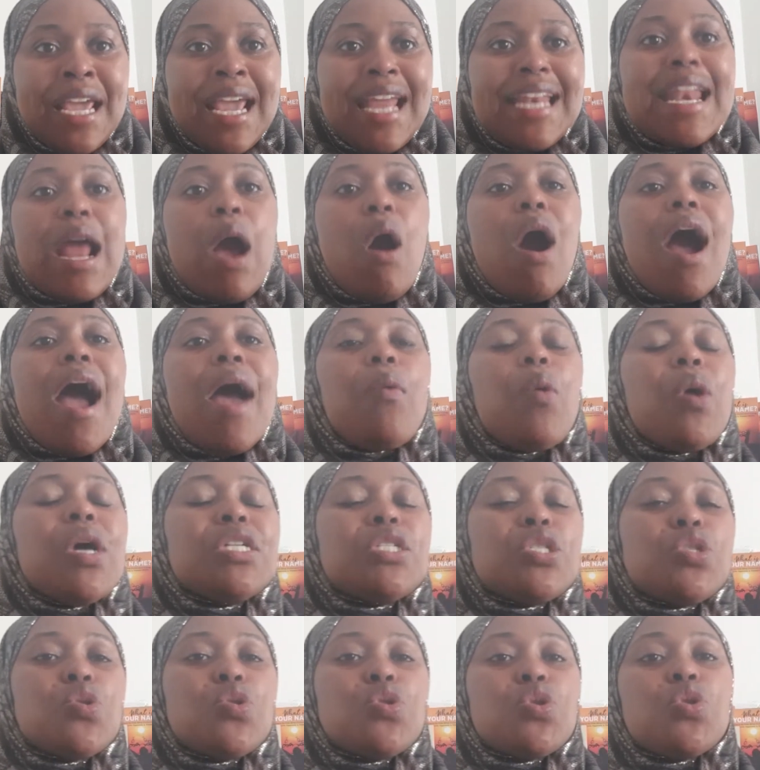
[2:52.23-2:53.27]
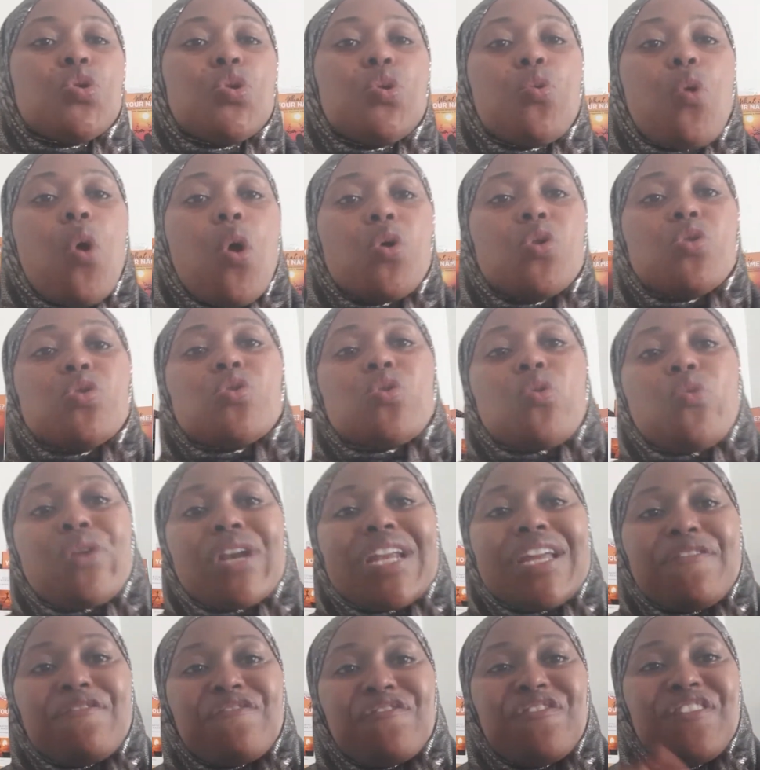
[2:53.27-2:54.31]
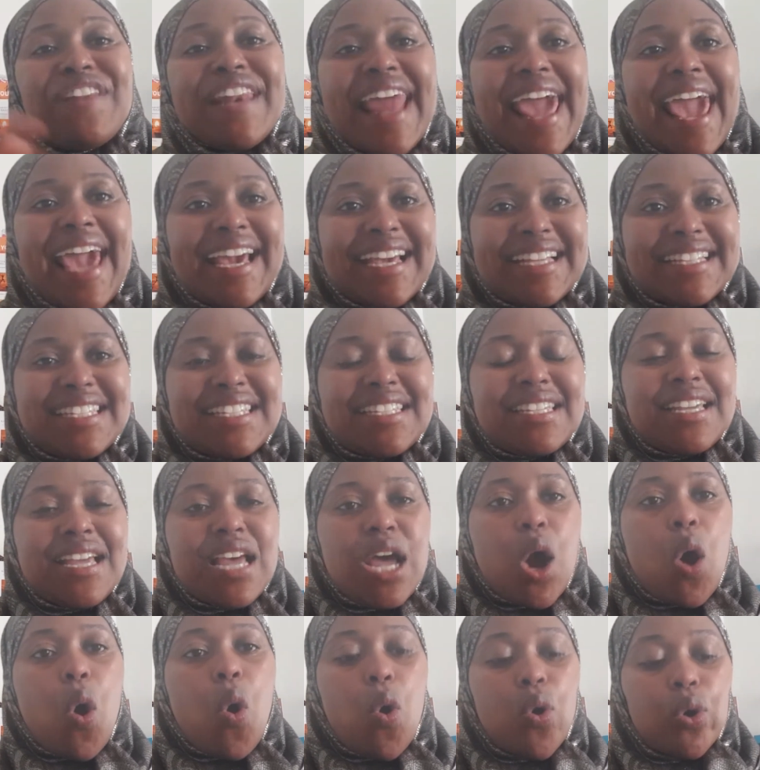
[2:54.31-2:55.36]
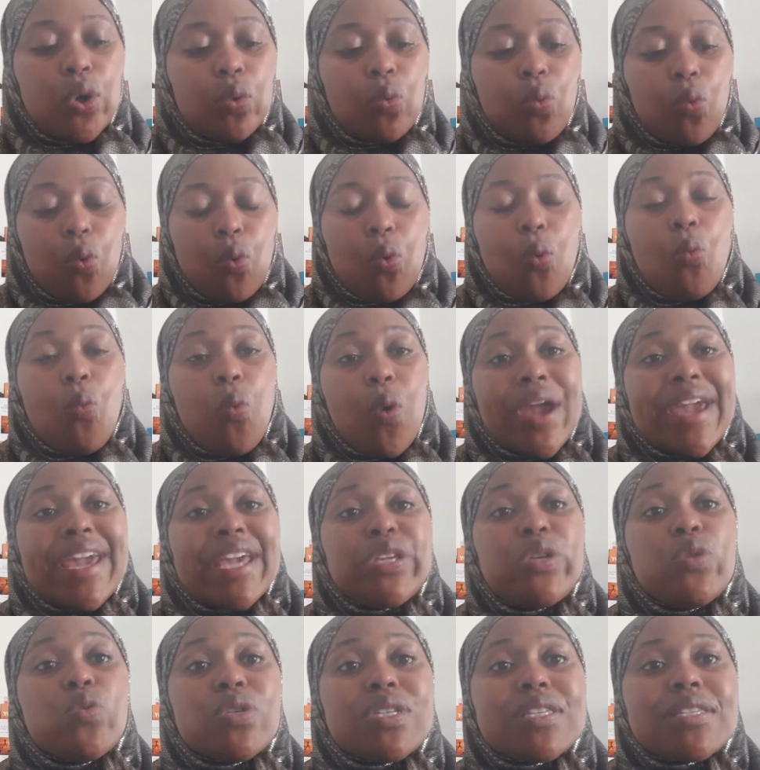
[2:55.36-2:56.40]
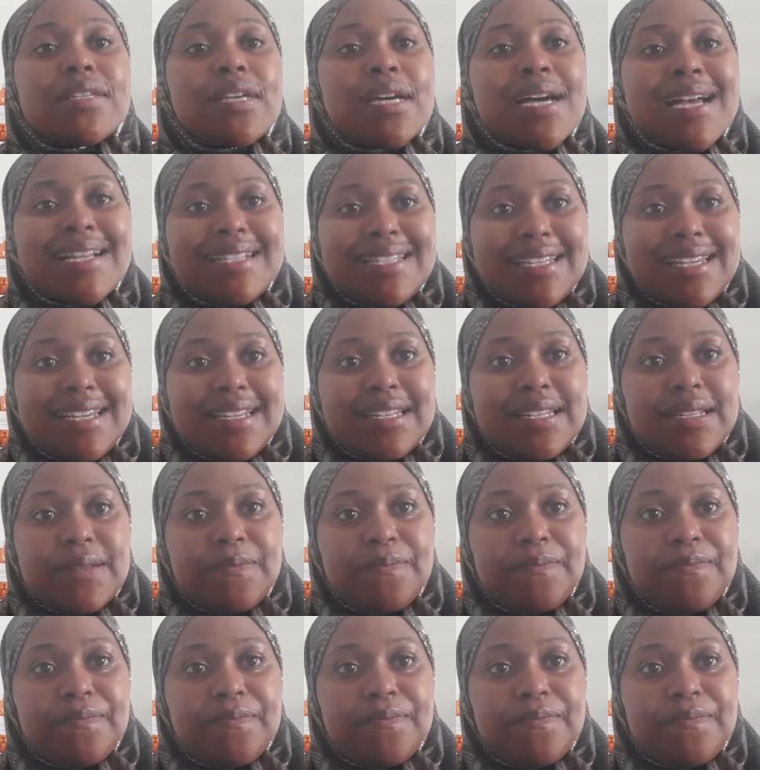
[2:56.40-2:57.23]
Now, I want you to also reflect on where you started.